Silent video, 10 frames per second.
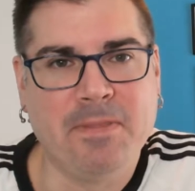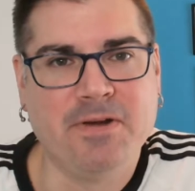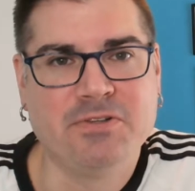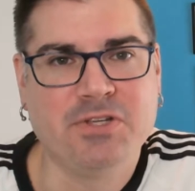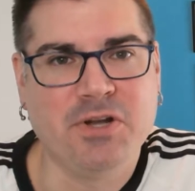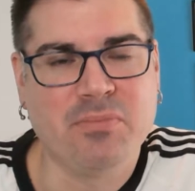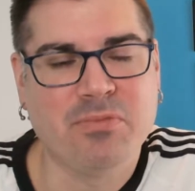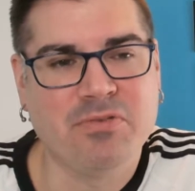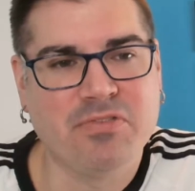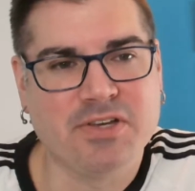There's a
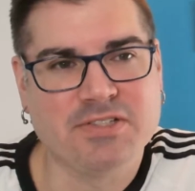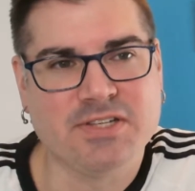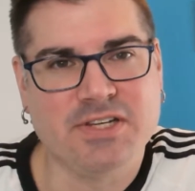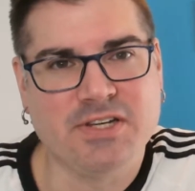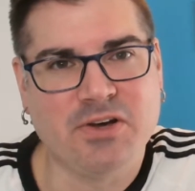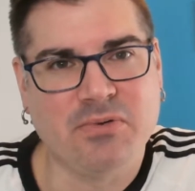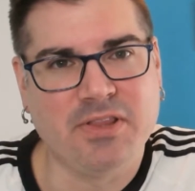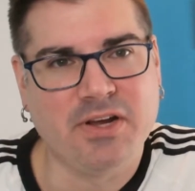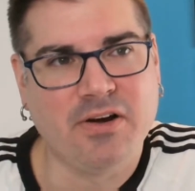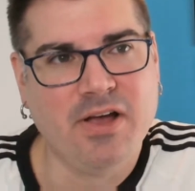number of things that need to go
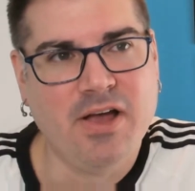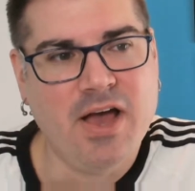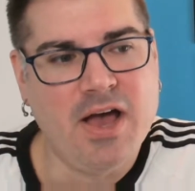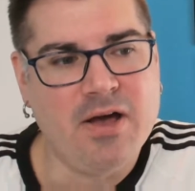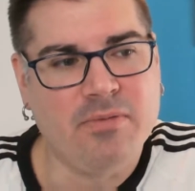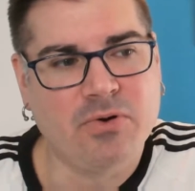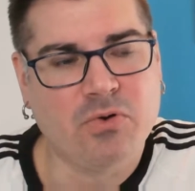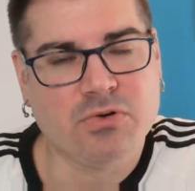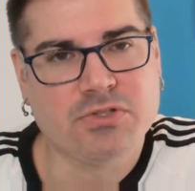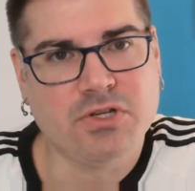in there. Of
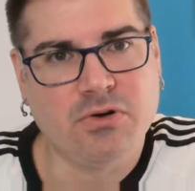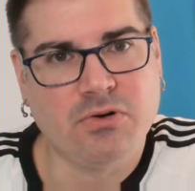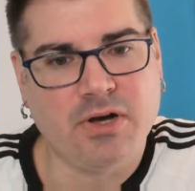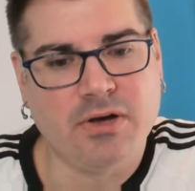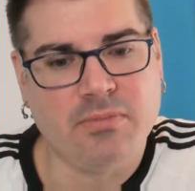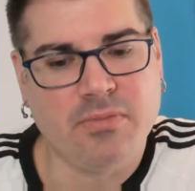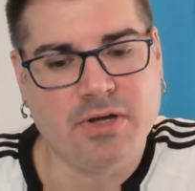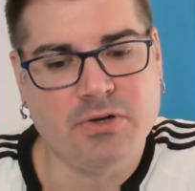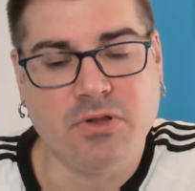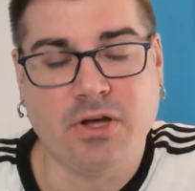course, I
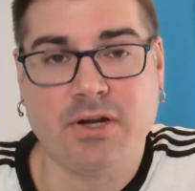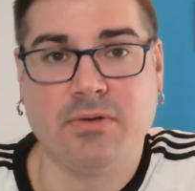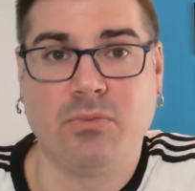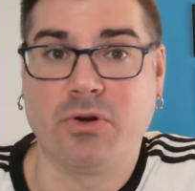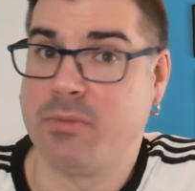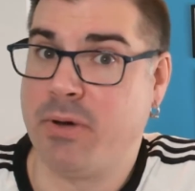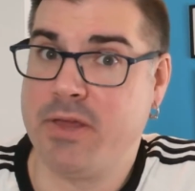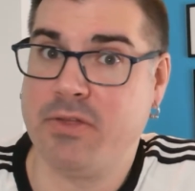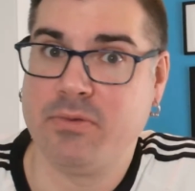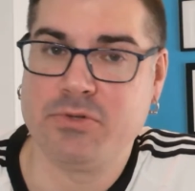do a lot of work in
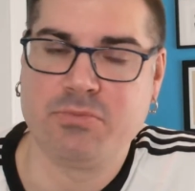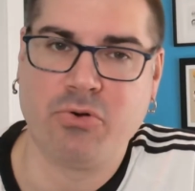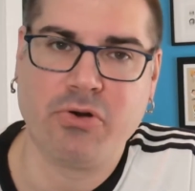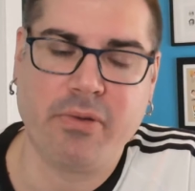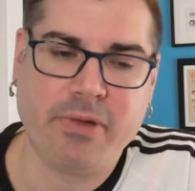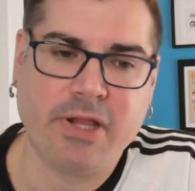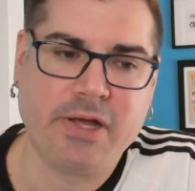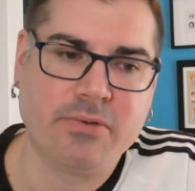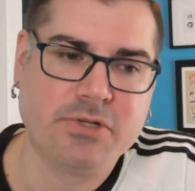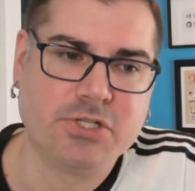Python, which is programming
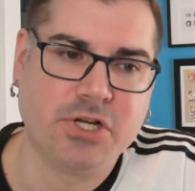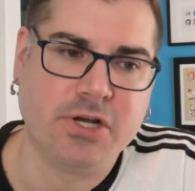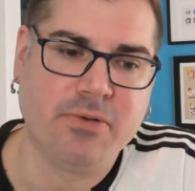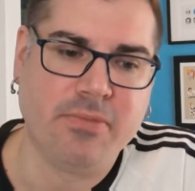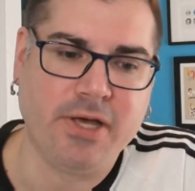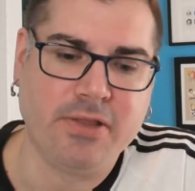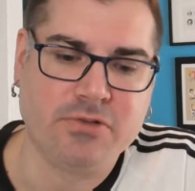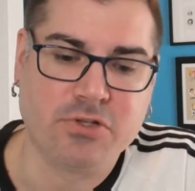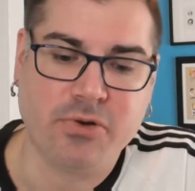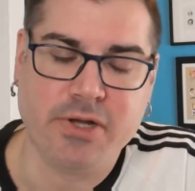language, and
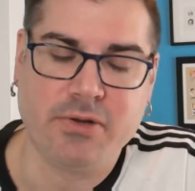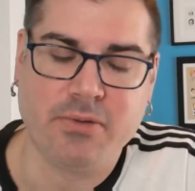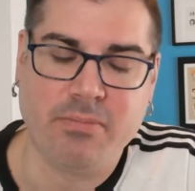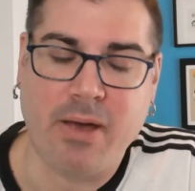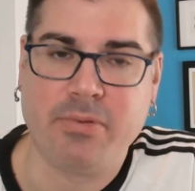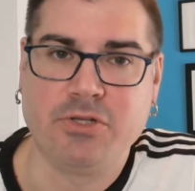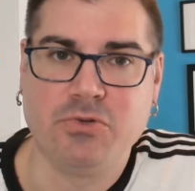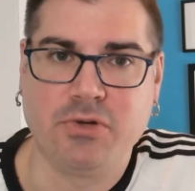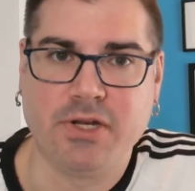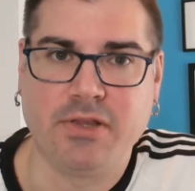there's a great mapping
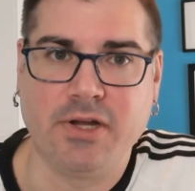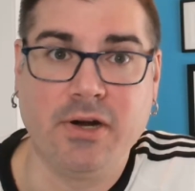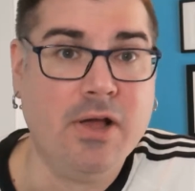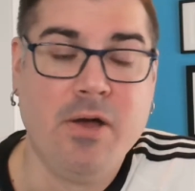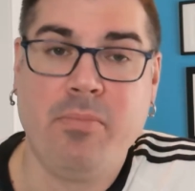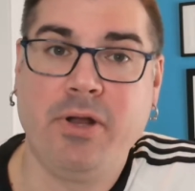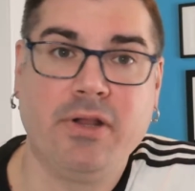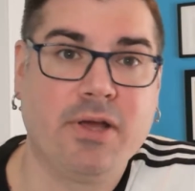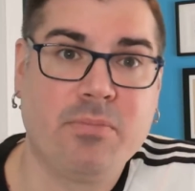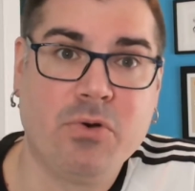toolkit in there. But
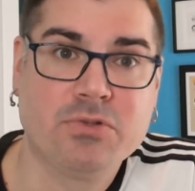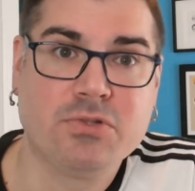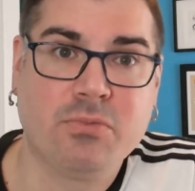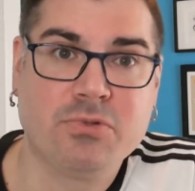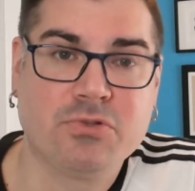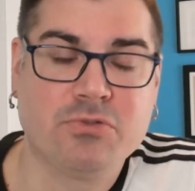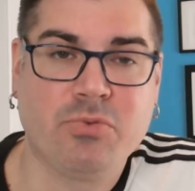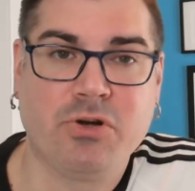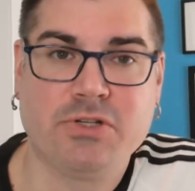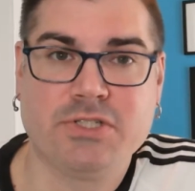like most open source
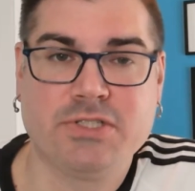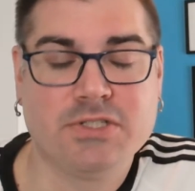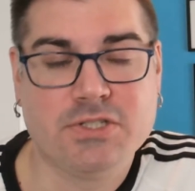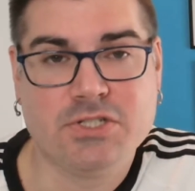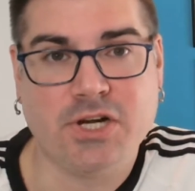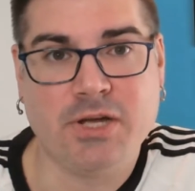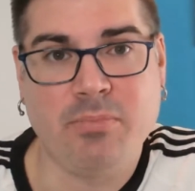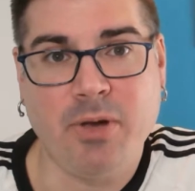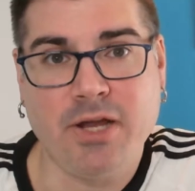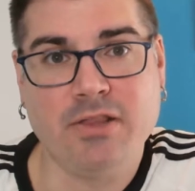projects, there's a giant
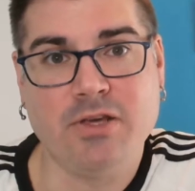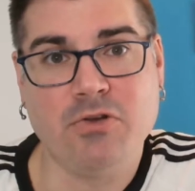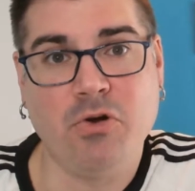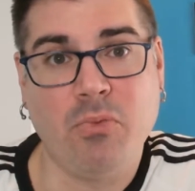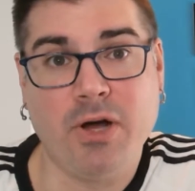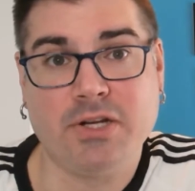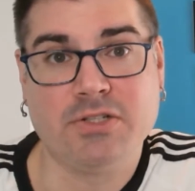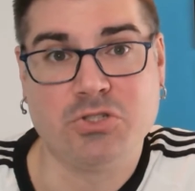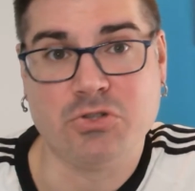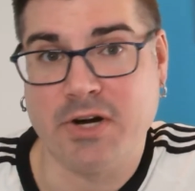pain in the you-know-what
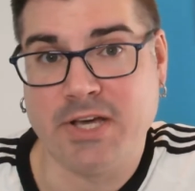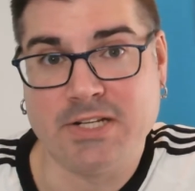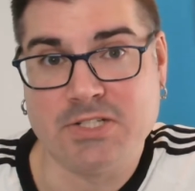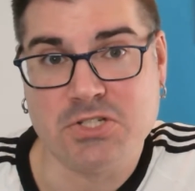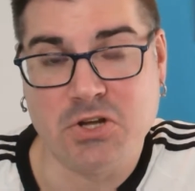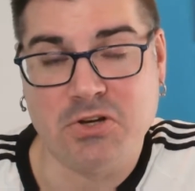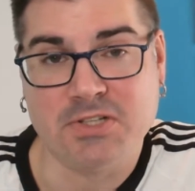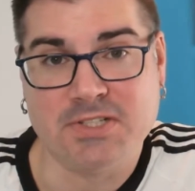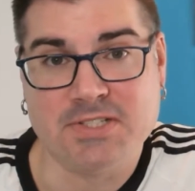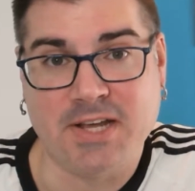to try to get installed
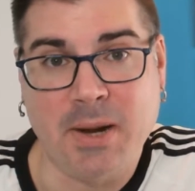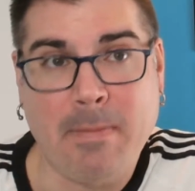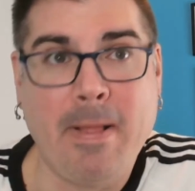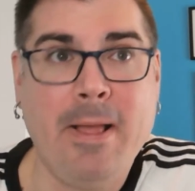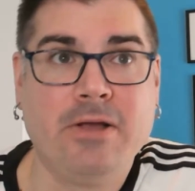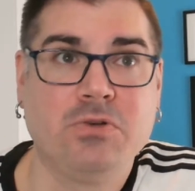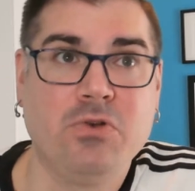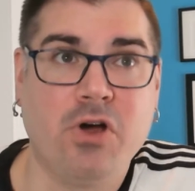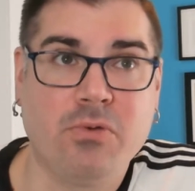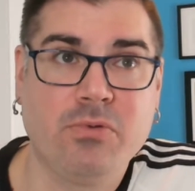and set up. So
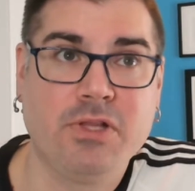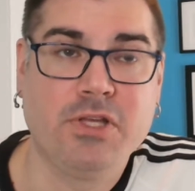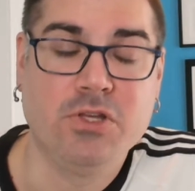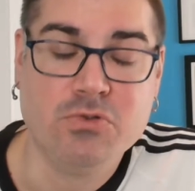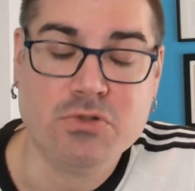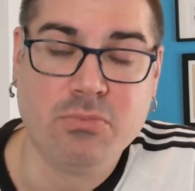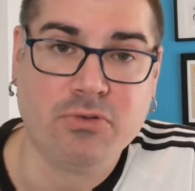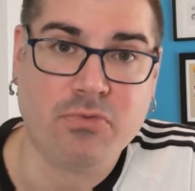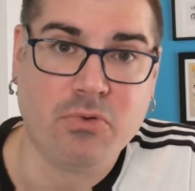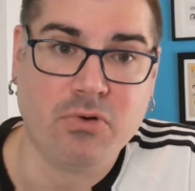not really usable
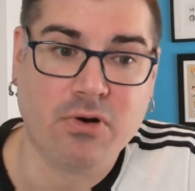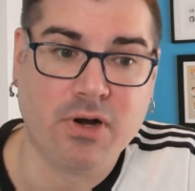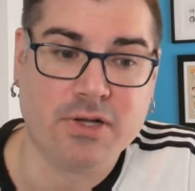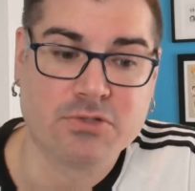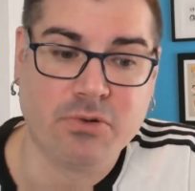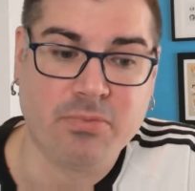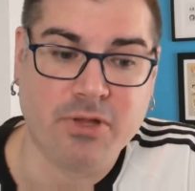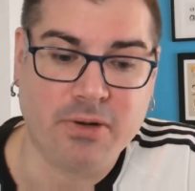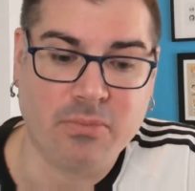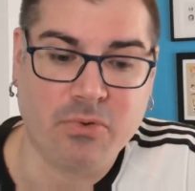for a script
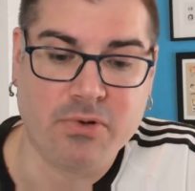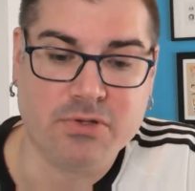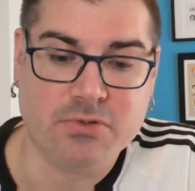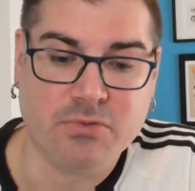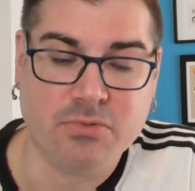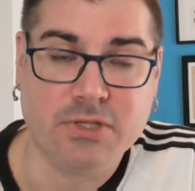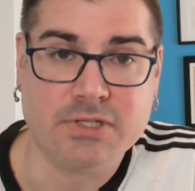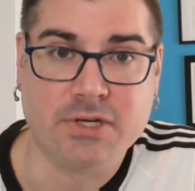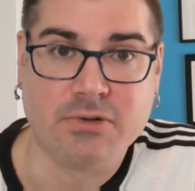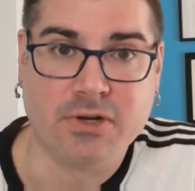that I'm going to
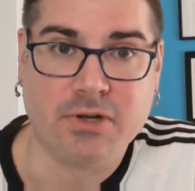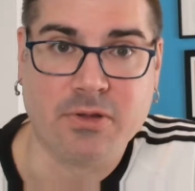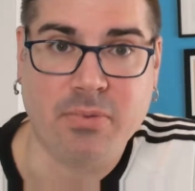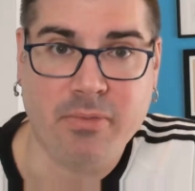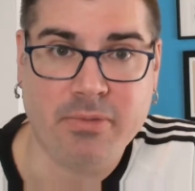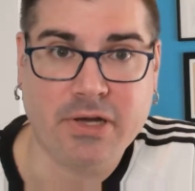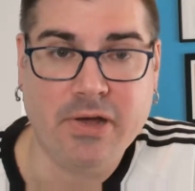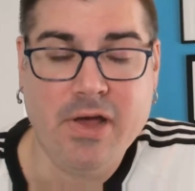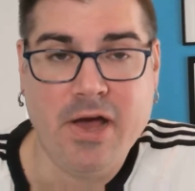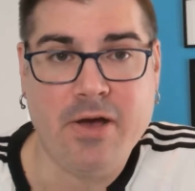release out into the public,
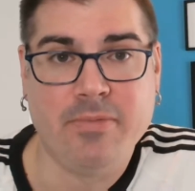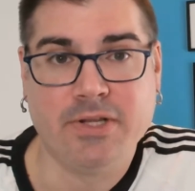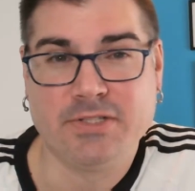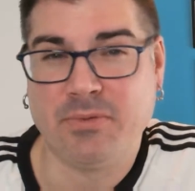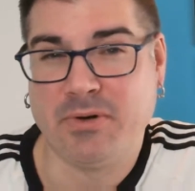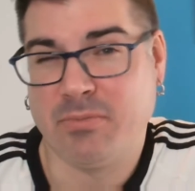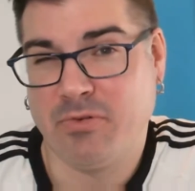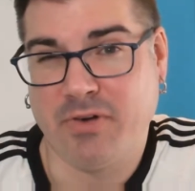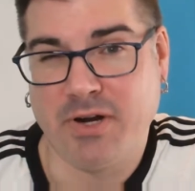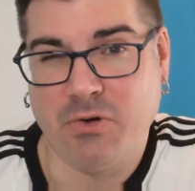unless I want to
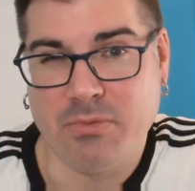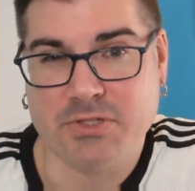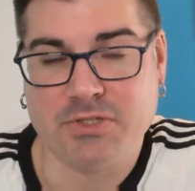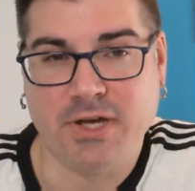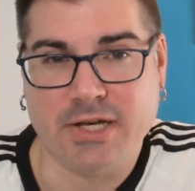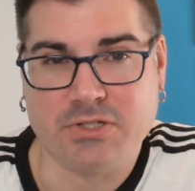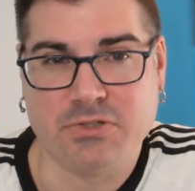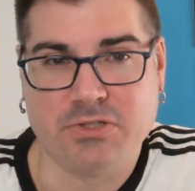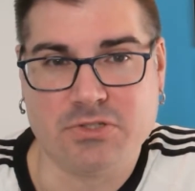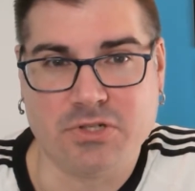provide a whole bunch of
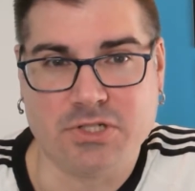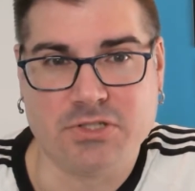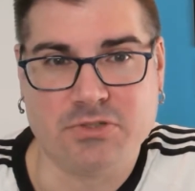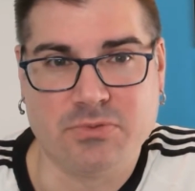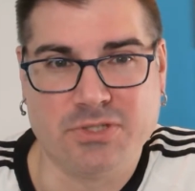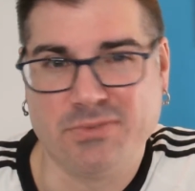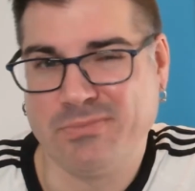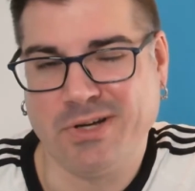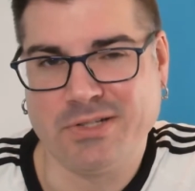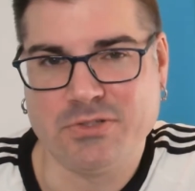extra instructions, which I'm
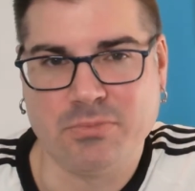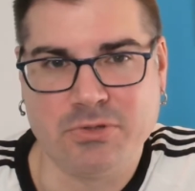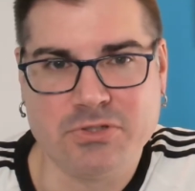not super